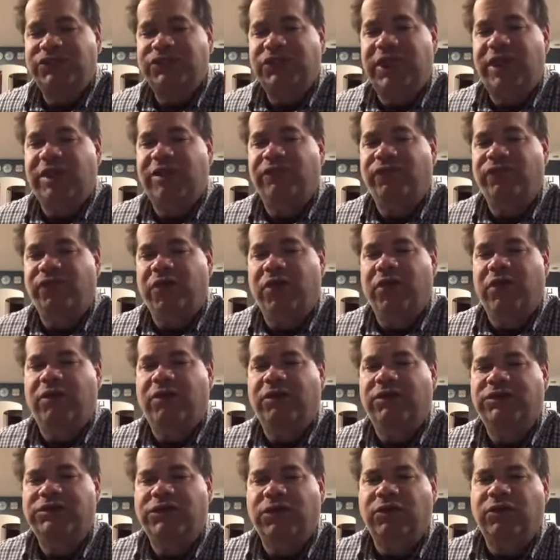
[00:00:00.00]

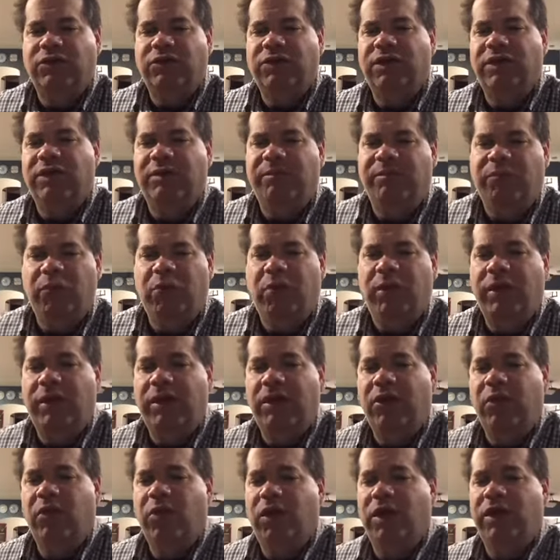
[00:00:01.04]
Jennifer. So an employee
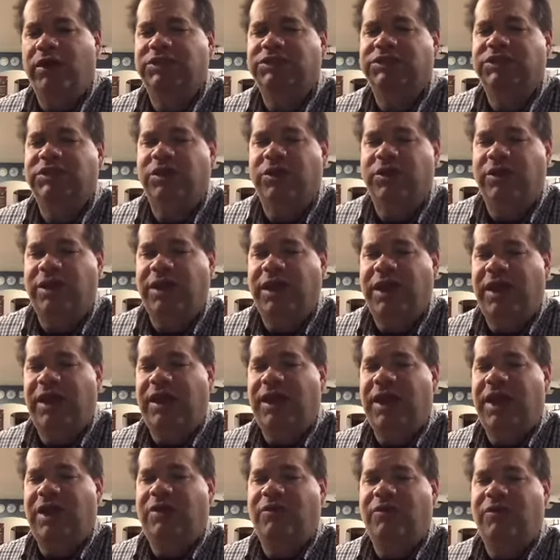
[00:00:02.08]
who works 38
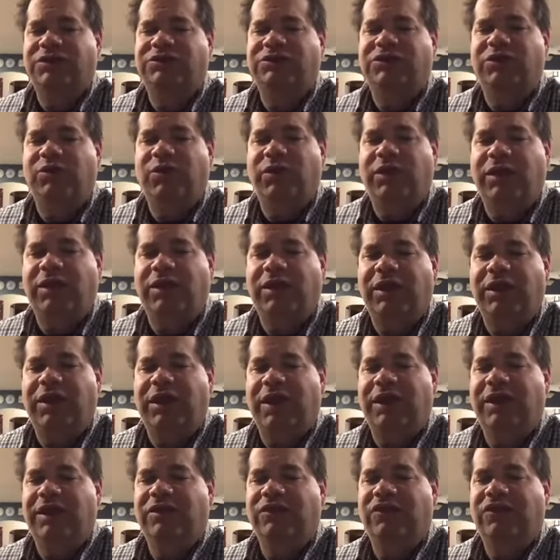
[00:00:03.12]
hours a week, can
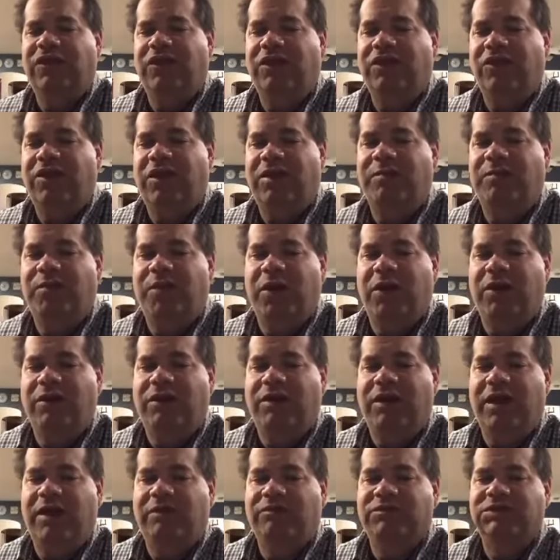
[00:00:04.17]
I consider them
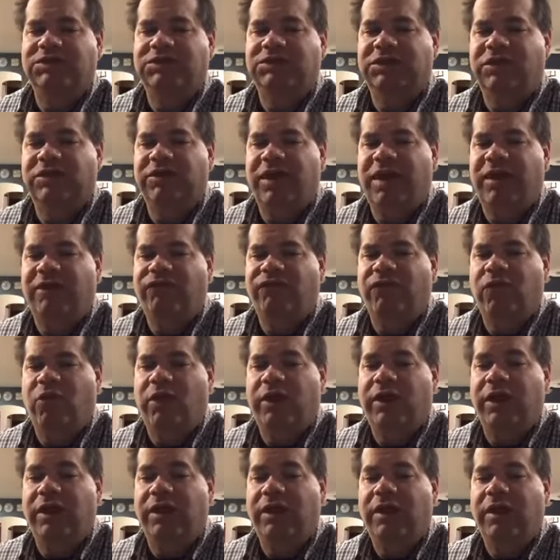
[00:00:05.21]
part-time since they're not
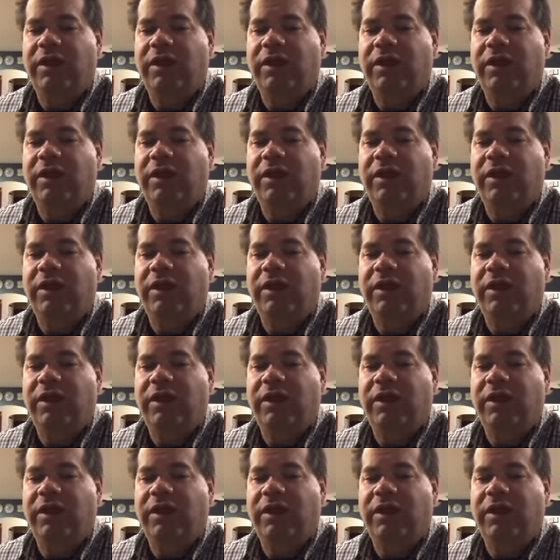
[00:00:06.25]
40?